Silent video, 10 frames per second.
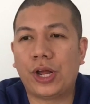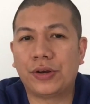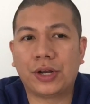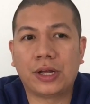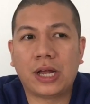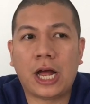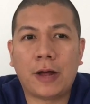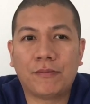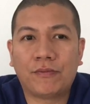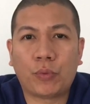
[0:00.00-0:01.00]

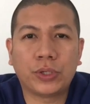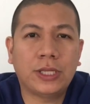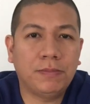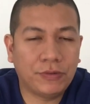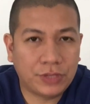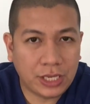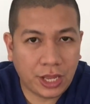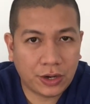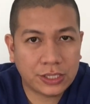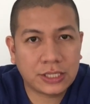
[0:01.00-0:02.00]
14-15
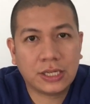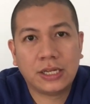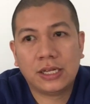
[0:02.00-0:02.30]
years.